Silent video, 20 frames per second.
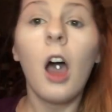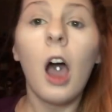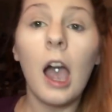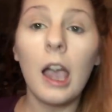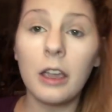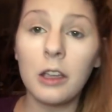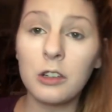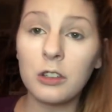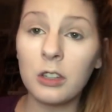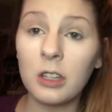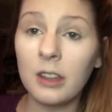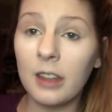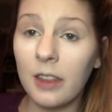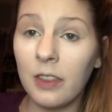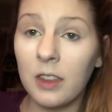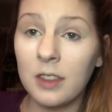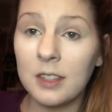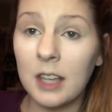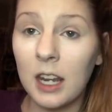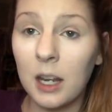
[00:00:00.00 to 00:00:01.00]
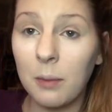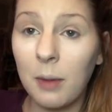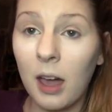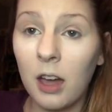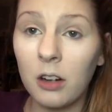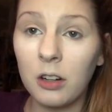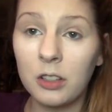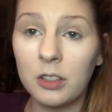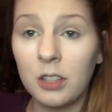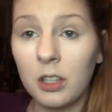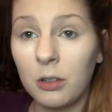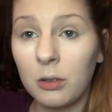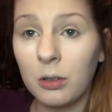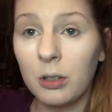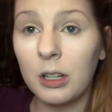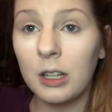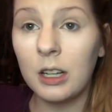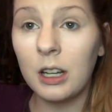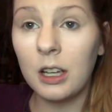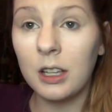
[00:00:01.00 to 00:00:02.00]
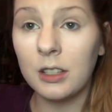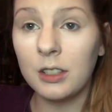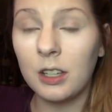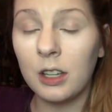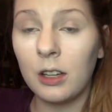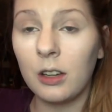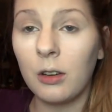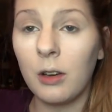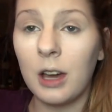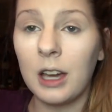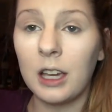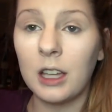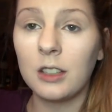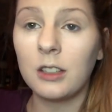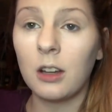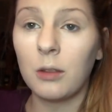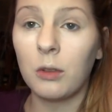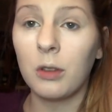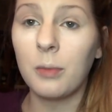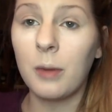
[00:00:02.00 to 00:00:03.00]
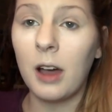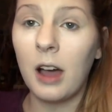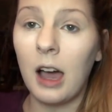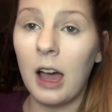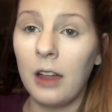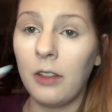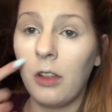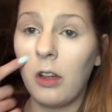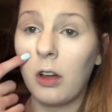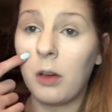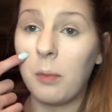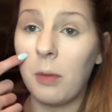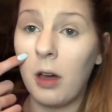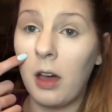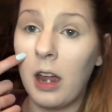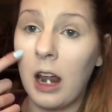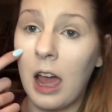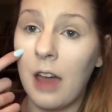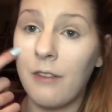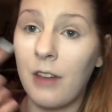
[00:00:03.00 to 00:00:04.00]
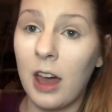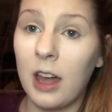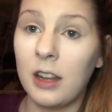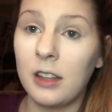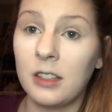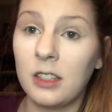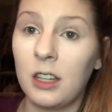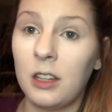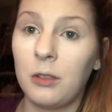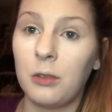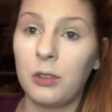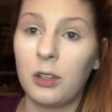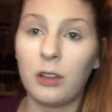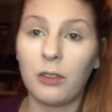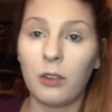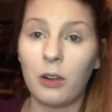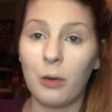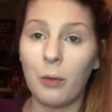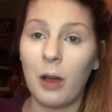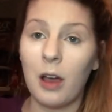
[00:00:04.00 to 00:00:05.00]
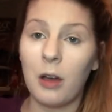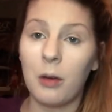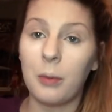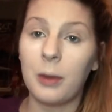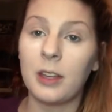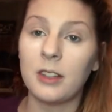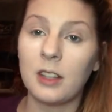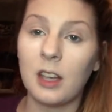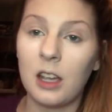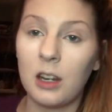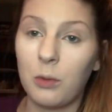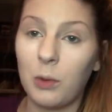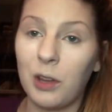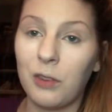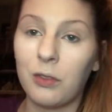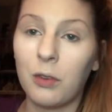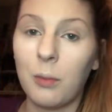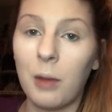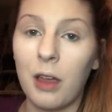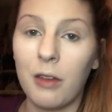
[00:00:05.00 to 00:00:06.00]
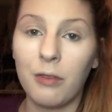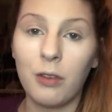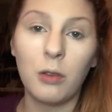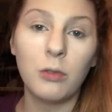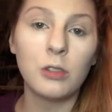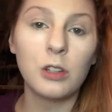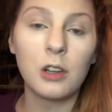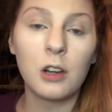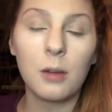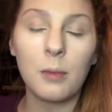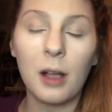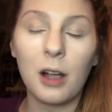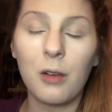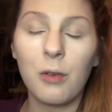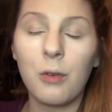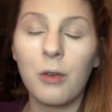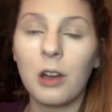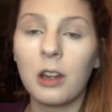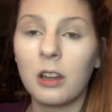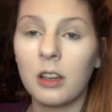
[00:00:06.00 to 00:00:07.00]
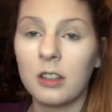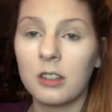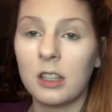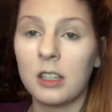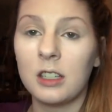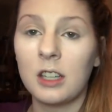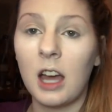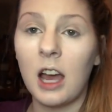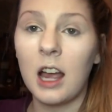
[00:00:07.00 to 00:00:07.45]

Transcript: I usually let the setting powder sit on until I get done with my eye look, but I've had it sitting on there for a while because I had to wait for my phone to turn back on because it died.